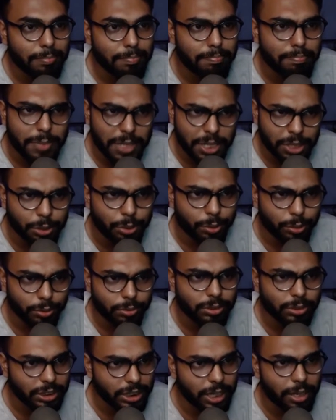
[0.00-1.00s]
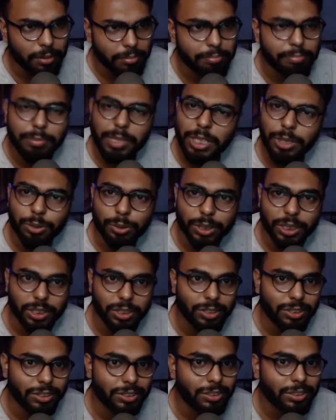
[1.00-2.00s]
Miro. Yeah, Miro here.